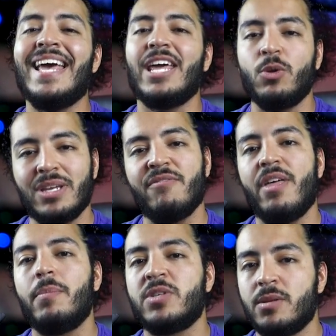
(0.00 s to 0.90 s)
it'll give
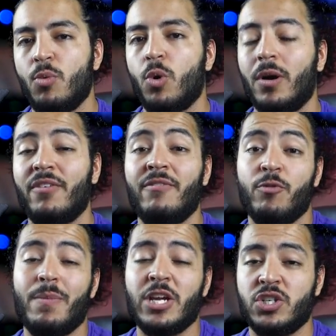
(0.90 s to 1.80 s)
them some more
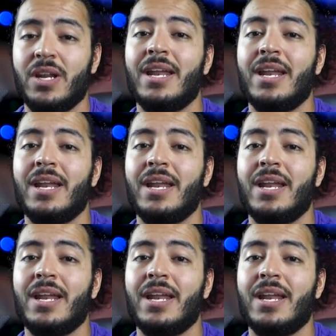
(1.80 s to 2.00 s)
information